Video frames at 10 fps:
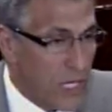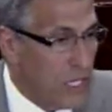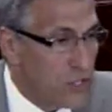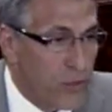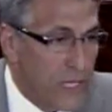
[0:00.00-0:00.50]
a
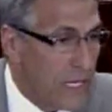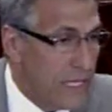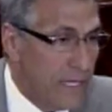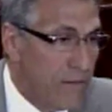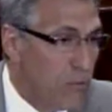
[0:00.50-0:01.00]
country that
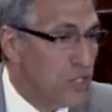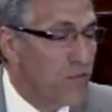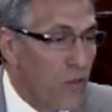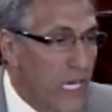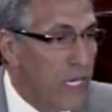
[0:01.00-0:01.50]
he was
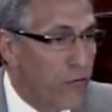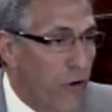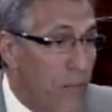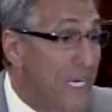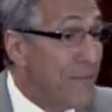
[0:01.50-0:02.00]
fleeing
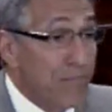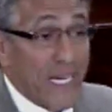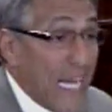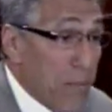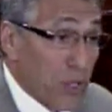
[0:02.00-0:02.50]
from and
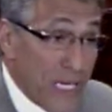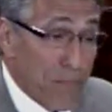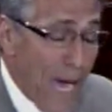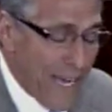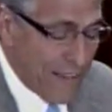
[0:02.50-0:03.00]
being able to
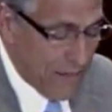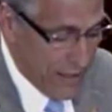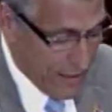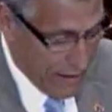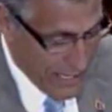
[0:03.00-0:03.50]
get back into
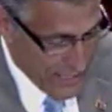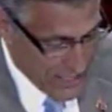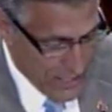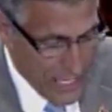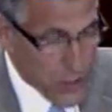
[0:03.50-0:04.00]
the United
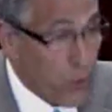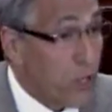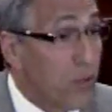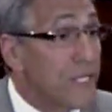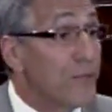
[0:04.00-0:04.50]
States,
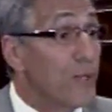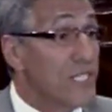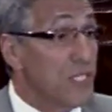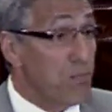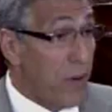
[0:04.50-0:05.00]
whether it
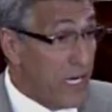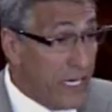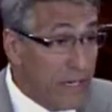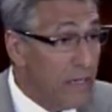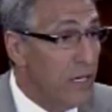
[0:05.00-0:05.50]
was his
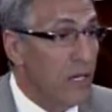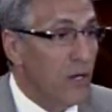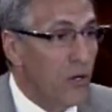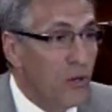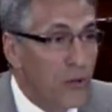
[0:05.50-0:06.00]
buddy
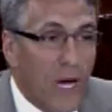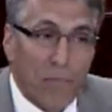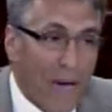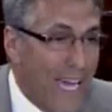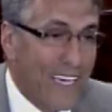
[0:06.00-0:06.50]
who
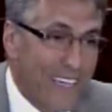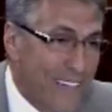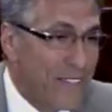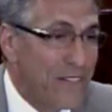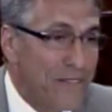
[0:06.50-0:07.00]
got back
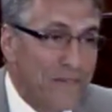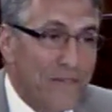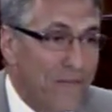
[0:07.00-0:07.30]
here